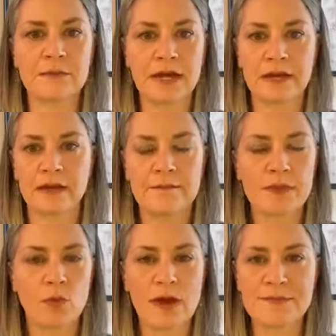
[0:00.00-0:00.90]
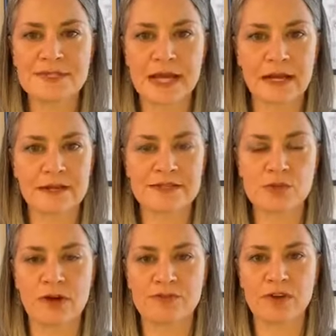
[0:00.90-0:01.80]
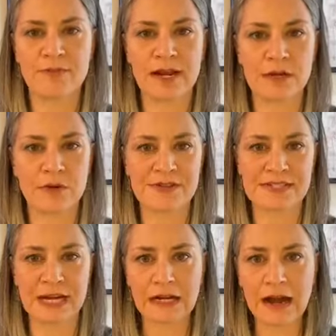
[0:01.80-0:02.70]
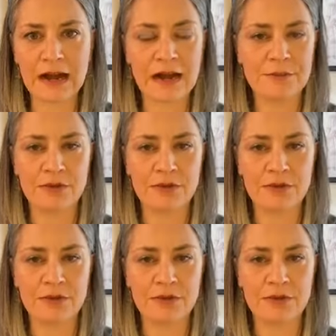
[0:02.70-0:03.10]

My website is 1212bodyworks.com.